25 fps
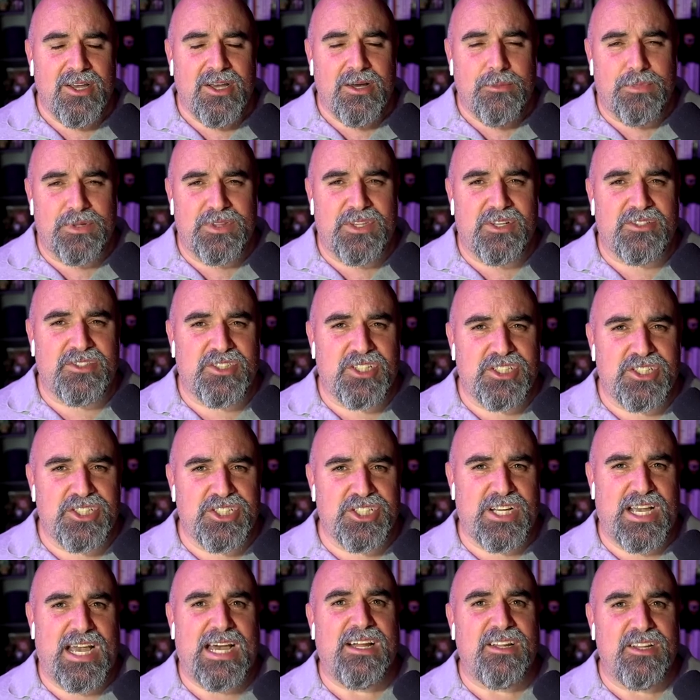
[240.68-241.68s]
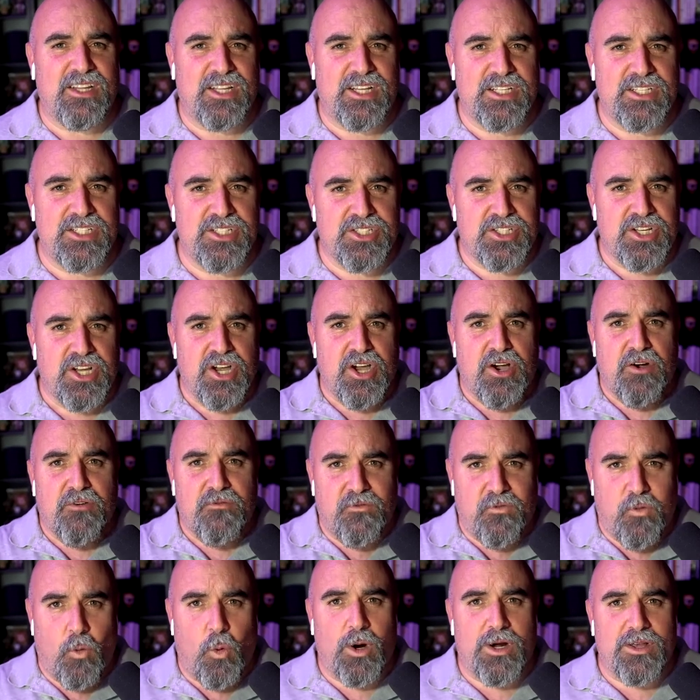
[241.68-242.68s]
there's a challenge
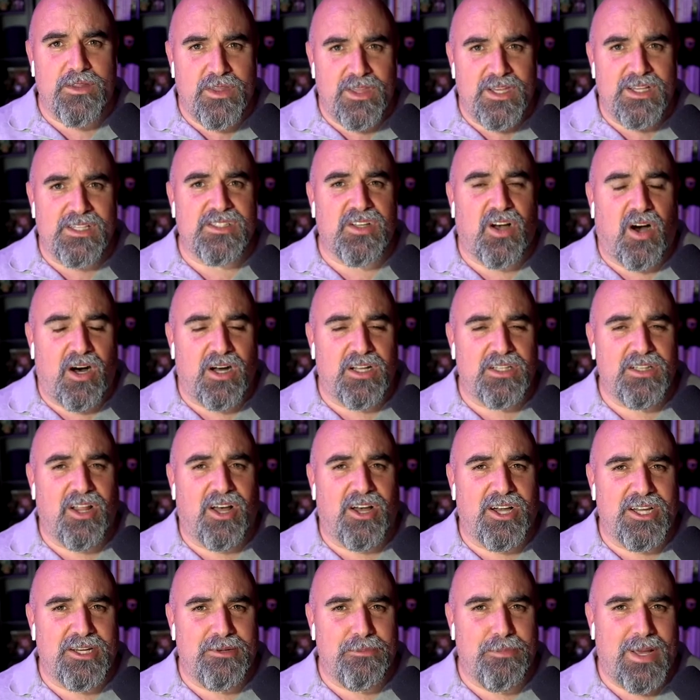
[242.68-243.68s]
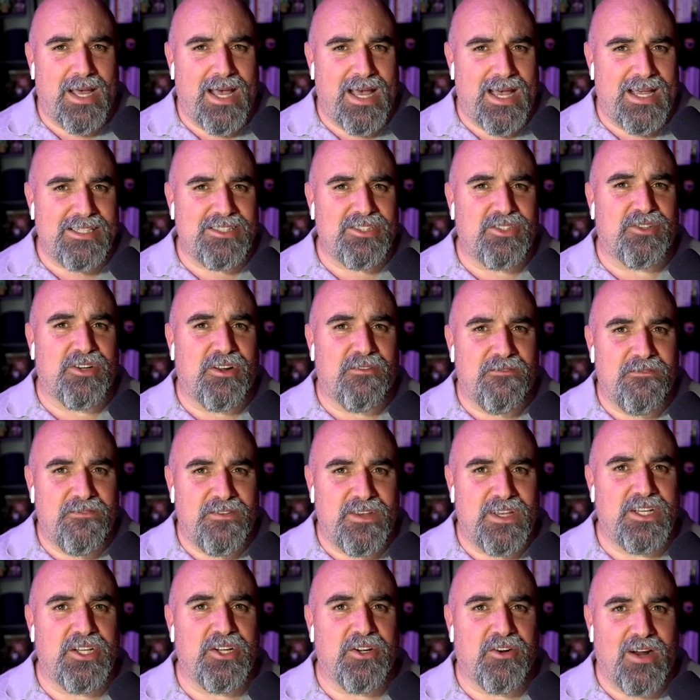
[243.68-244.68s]
for this online pastor to
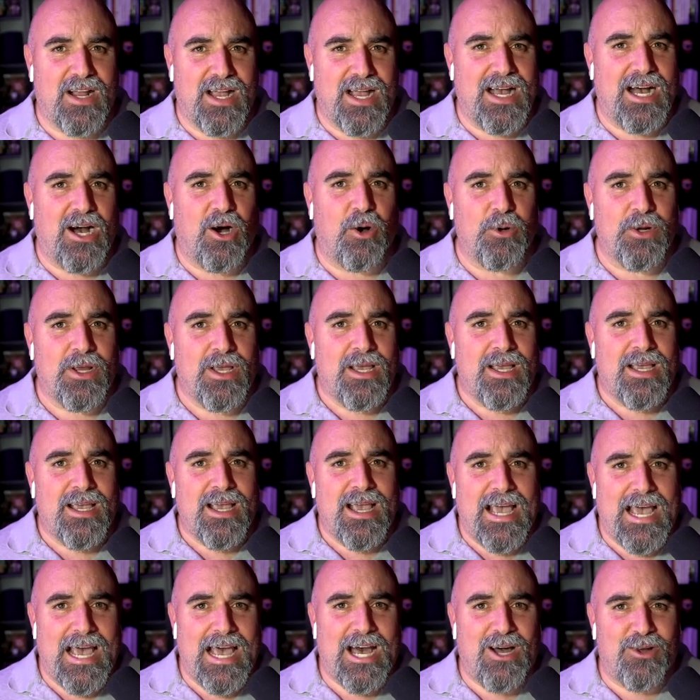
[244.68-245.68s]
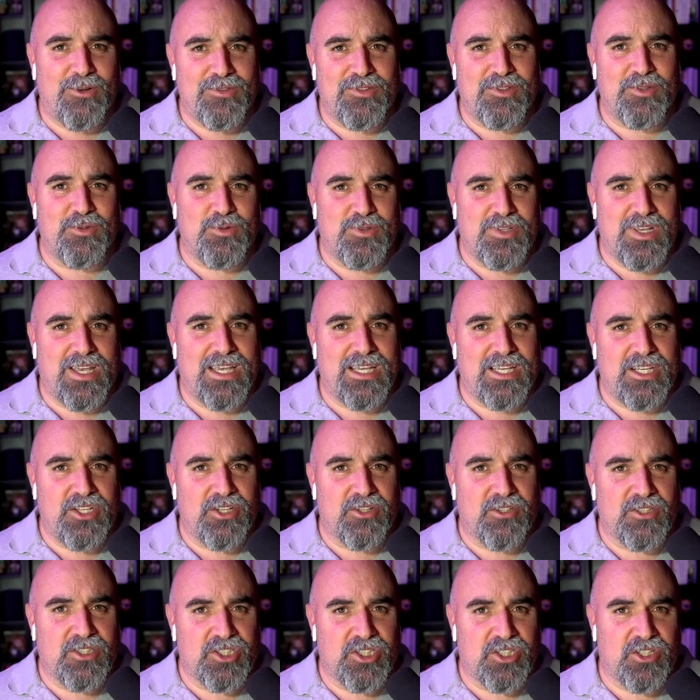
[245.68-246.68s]
figure out how to take your
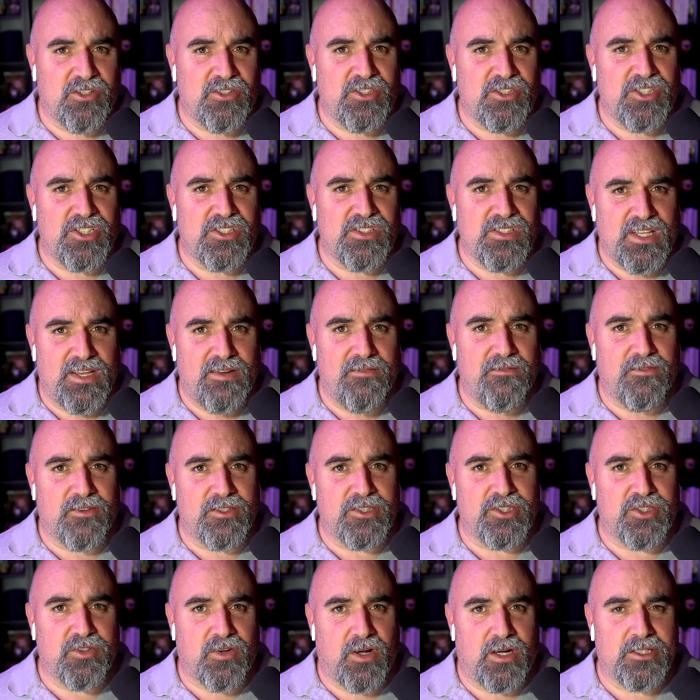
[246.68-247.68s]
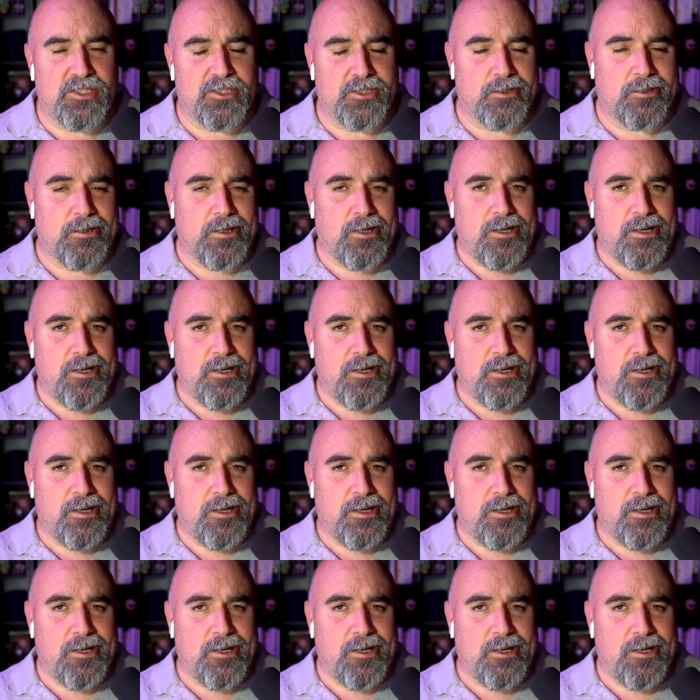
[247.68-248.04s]
church's infrastructure,